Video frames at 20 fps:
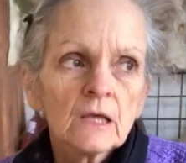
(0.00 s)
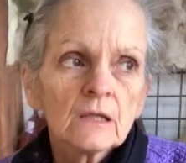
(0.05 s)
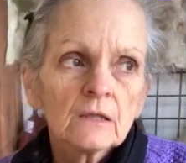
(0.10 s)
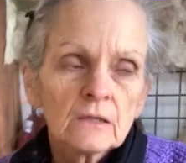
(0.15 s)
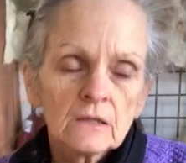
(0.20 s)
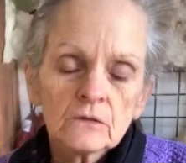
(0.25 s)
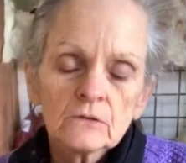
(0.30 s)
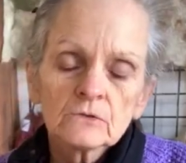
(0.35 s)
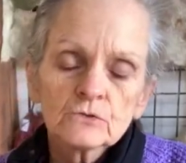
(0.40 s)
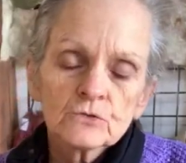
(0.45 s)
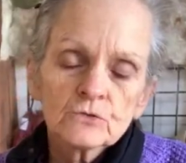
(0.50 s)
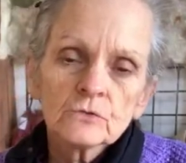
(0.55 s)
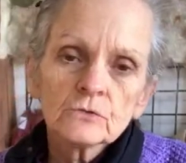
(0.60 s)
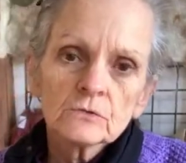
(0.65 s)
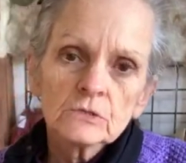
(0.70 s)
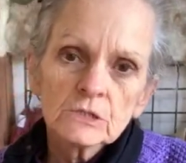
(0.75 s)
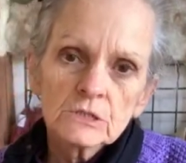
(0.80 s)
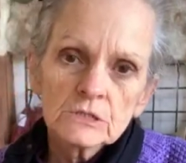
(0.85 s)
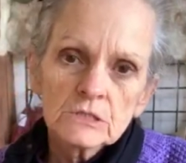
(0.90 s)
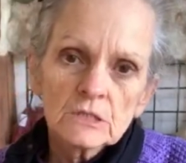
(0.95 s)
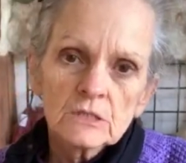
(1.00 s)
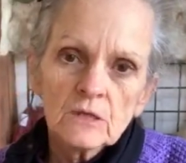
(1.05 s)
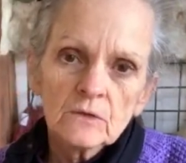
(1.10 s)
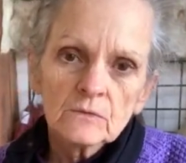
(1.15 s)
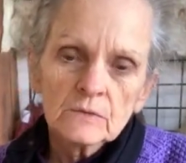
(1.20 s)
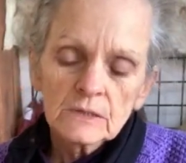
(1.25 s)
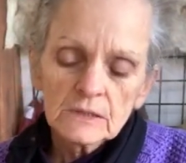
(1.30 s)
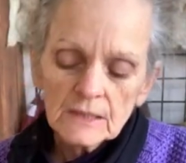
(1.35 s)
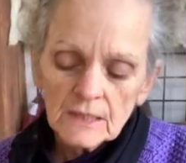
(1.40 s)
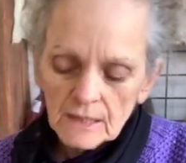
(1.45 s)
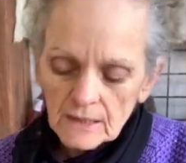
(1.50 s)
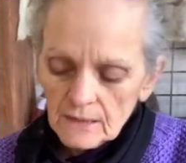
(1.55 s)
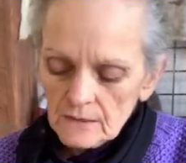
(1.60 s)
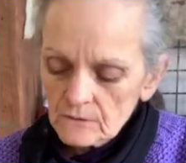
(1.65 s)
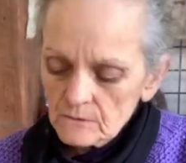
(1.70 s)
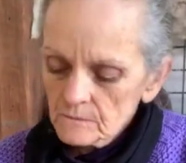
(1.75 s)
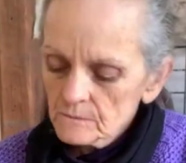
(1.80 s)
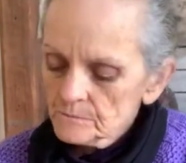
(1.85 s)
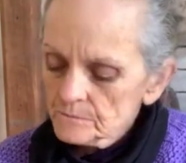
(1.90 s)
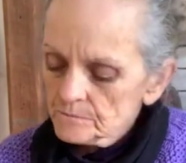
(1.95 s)
they're truly slowing
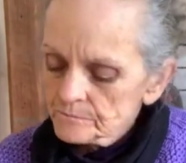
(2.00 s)
down.